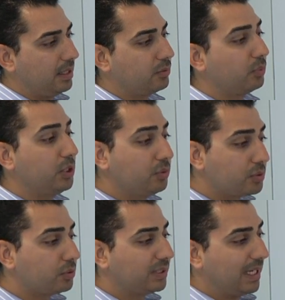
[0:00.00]
that we
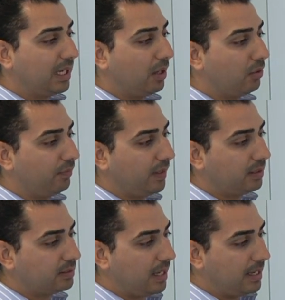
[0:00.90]
use to take care of
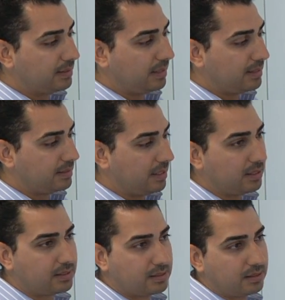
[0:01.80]
it at
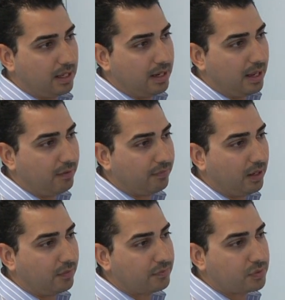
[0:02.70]
SS and FF.